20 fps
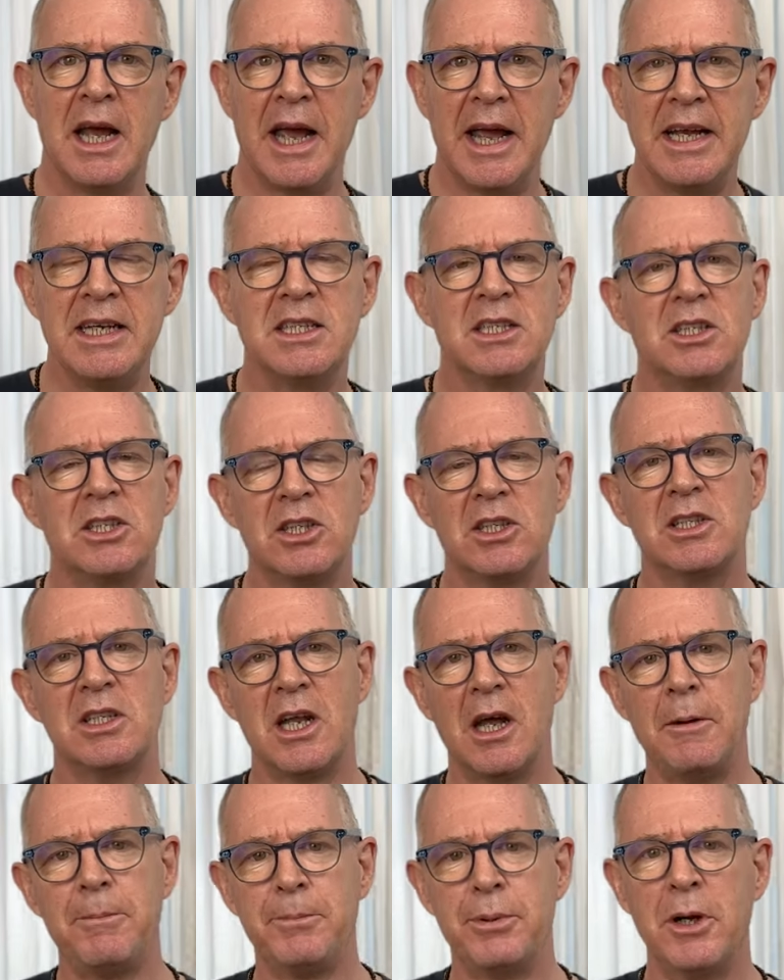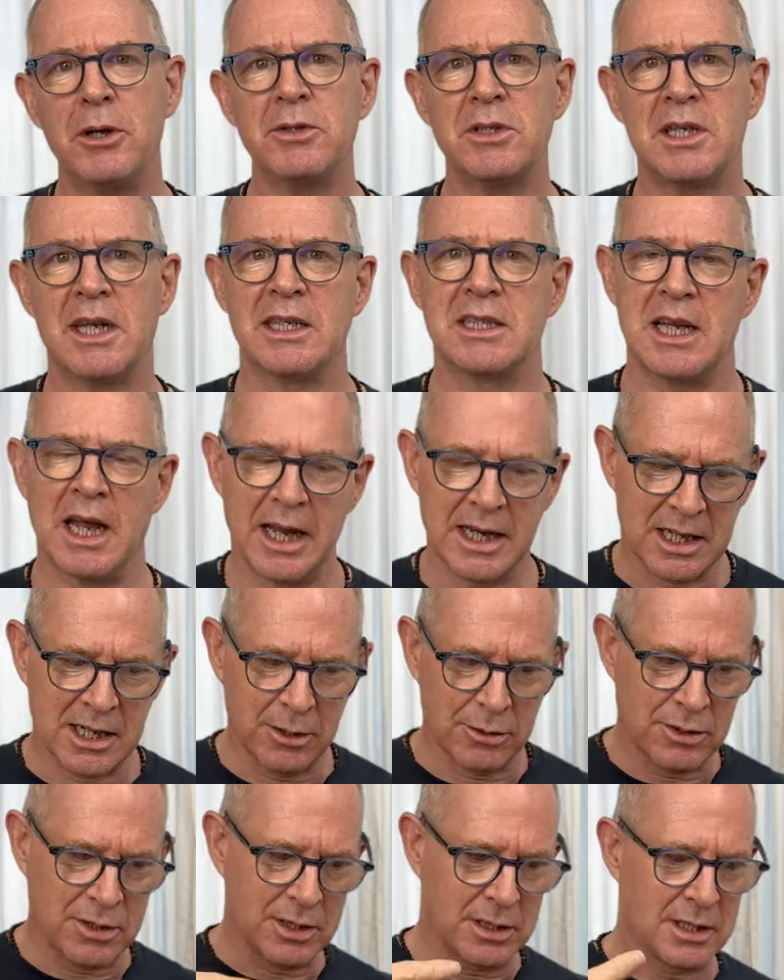It's just a process. I
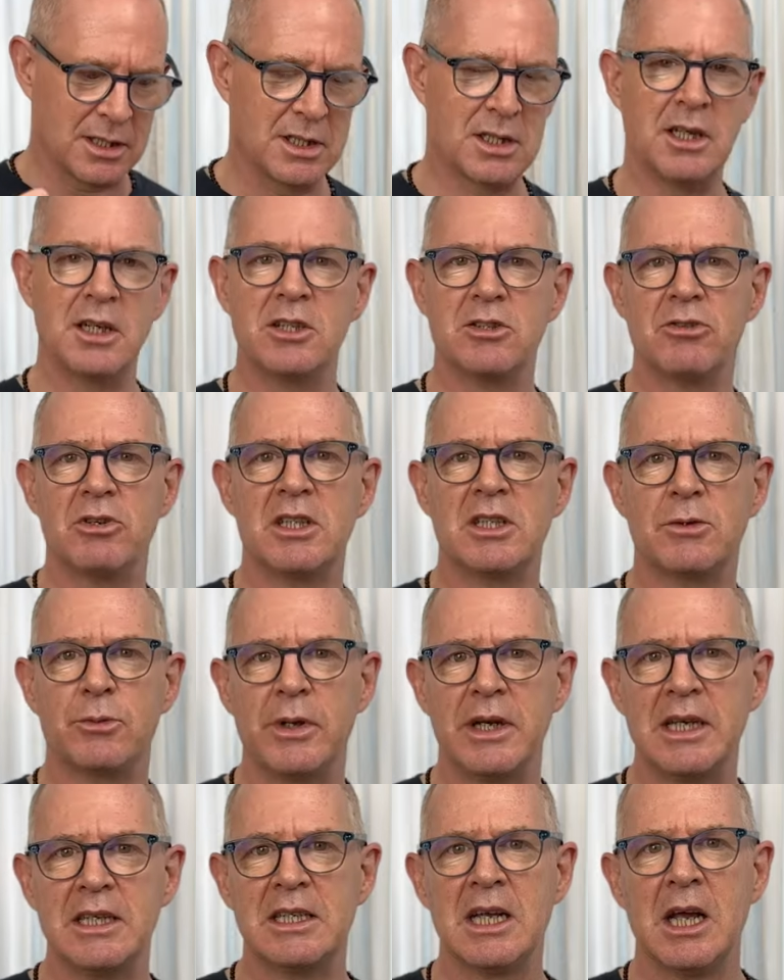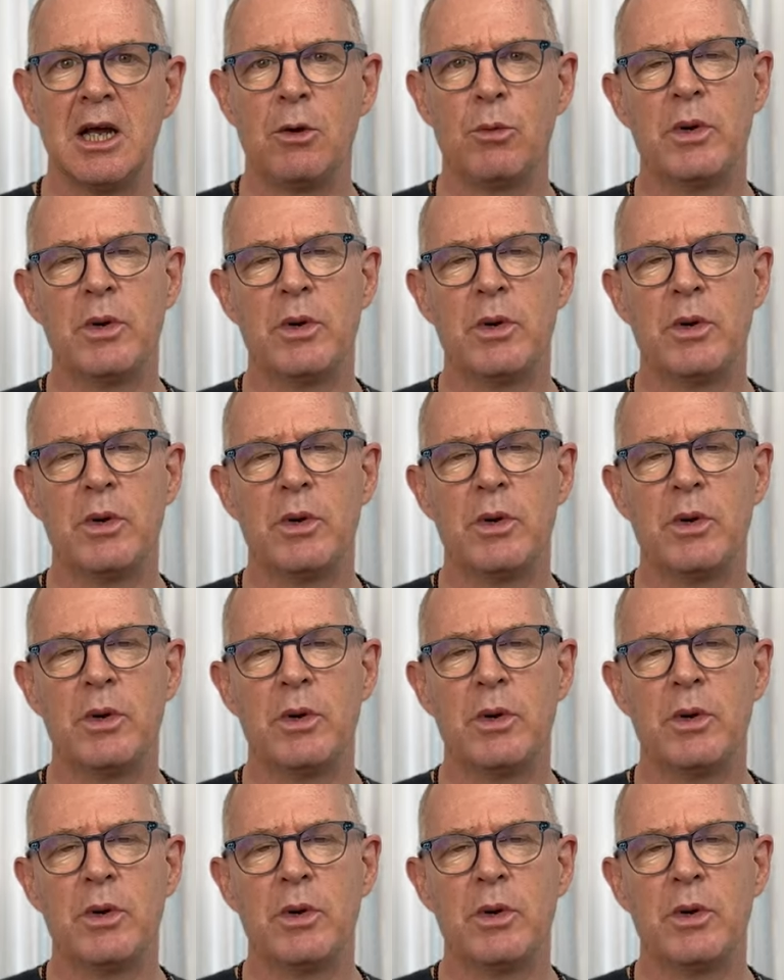go to the surgery suite,